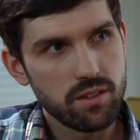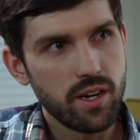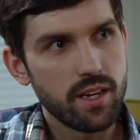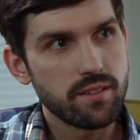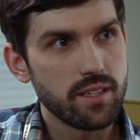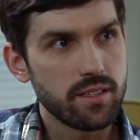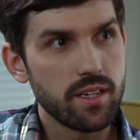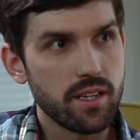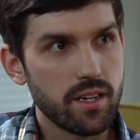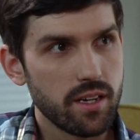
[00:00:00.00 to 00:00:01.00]
You know, as I
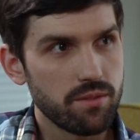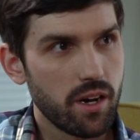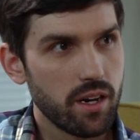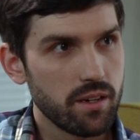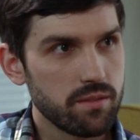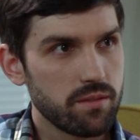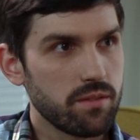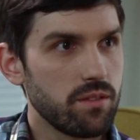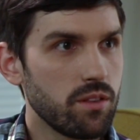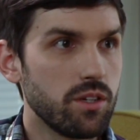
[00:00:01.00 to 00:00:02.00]
did it, I, I
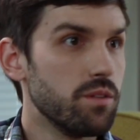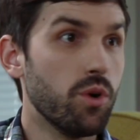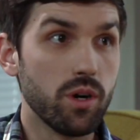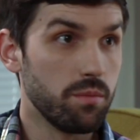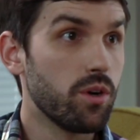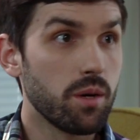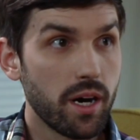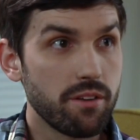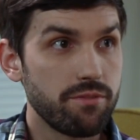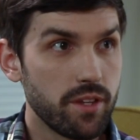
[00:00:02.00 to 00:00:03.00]
learned more and more
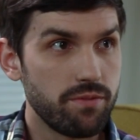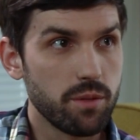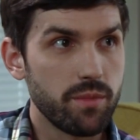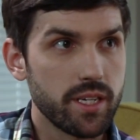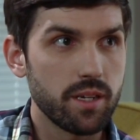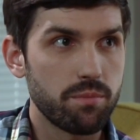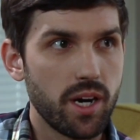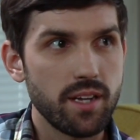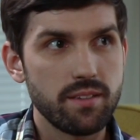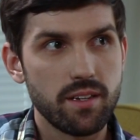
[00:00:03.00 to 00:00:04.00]
about the filmmaking
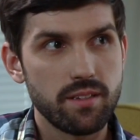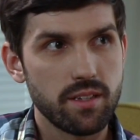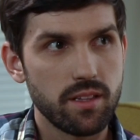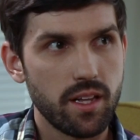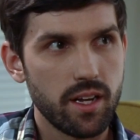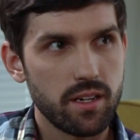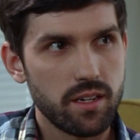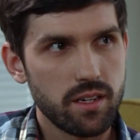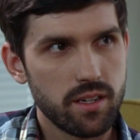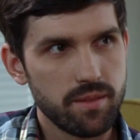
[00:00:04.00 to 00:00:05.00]
process and that
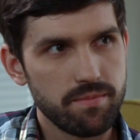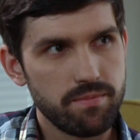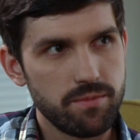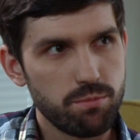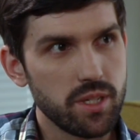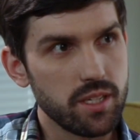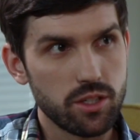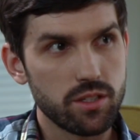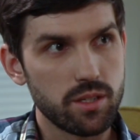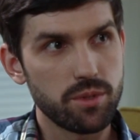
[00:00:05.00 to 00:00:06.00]
um, being
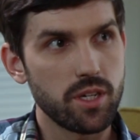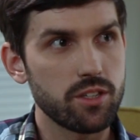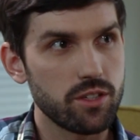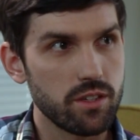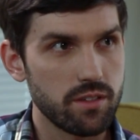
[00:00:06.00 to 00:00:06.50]
just a production uh-huh.